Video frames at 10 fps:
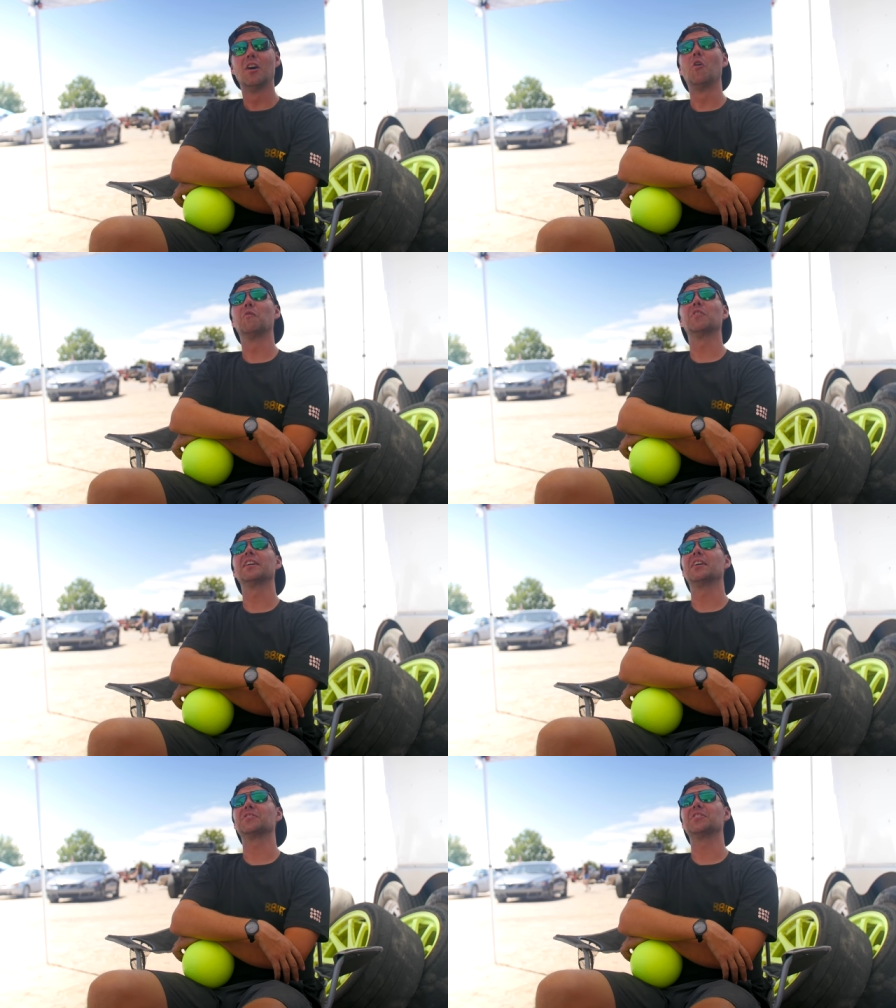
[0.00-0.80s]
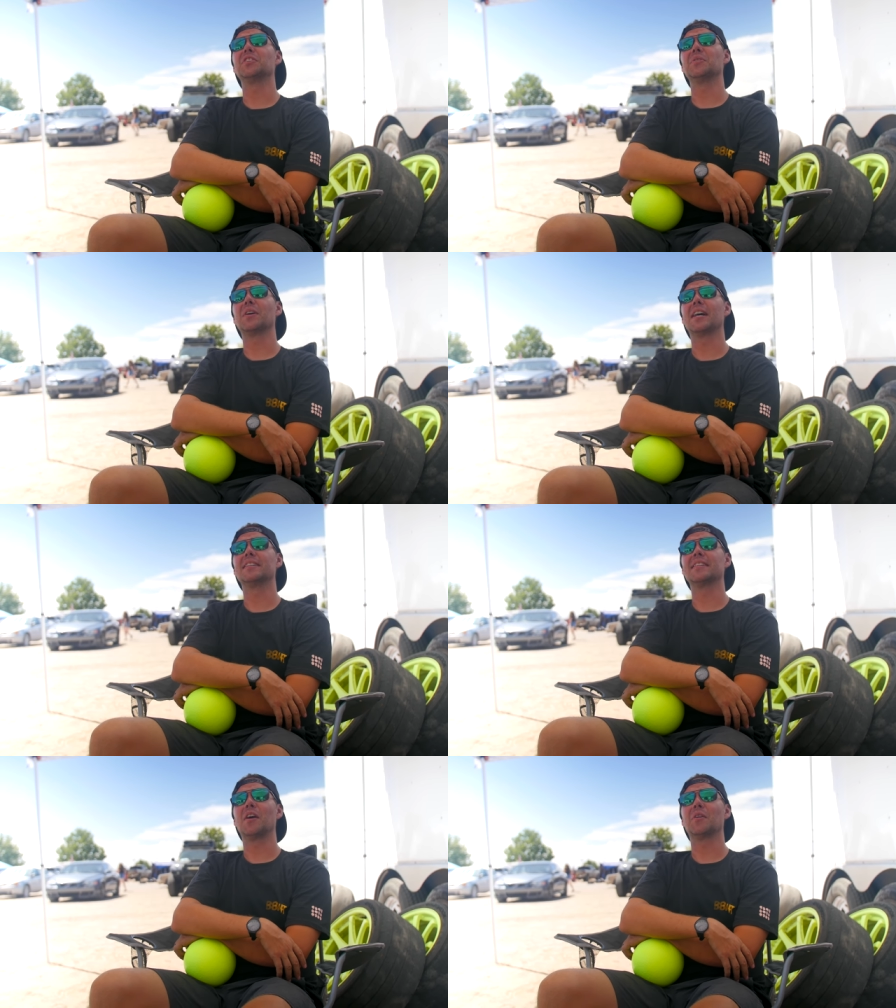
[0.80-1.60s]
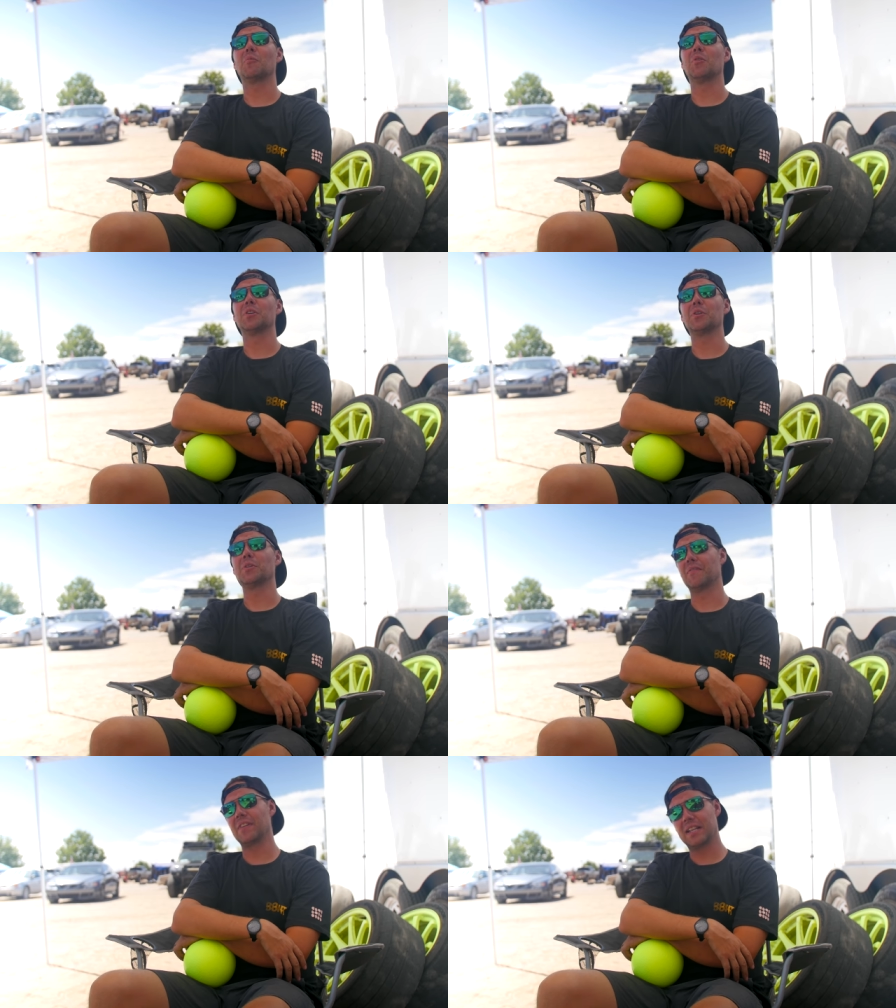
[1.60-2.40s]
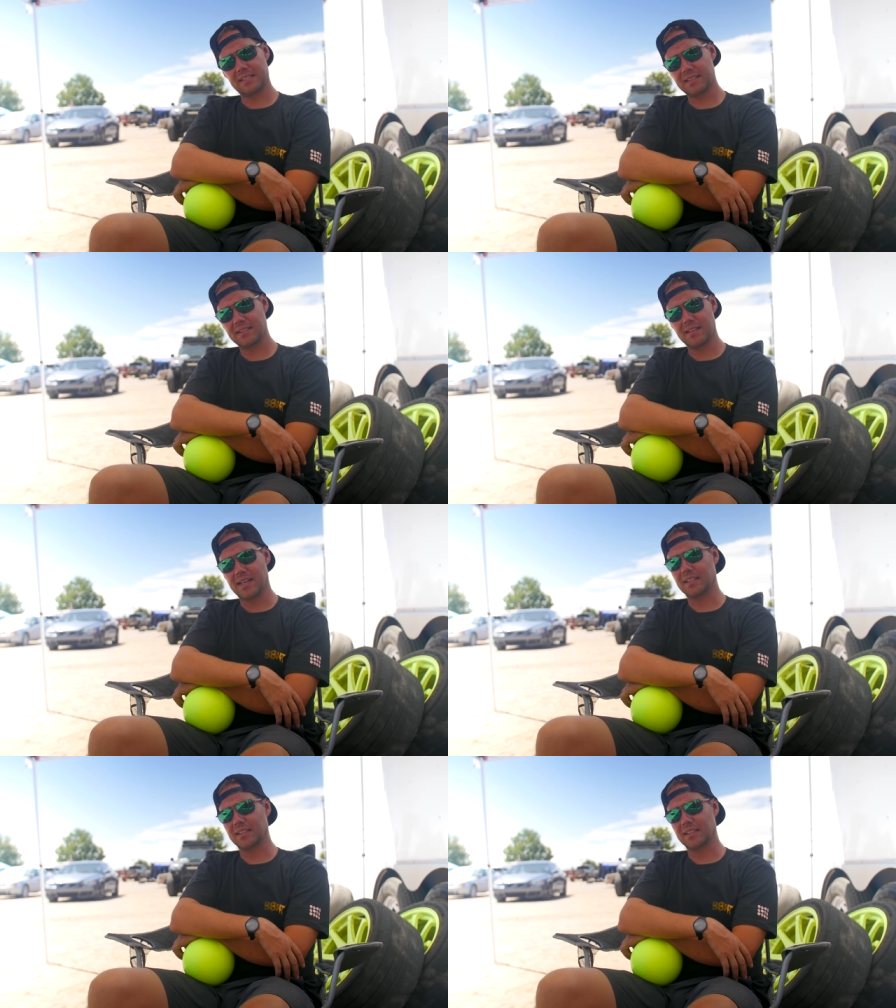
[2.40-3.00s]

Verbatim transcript: Hopefully I'll see you guys out at one of your events.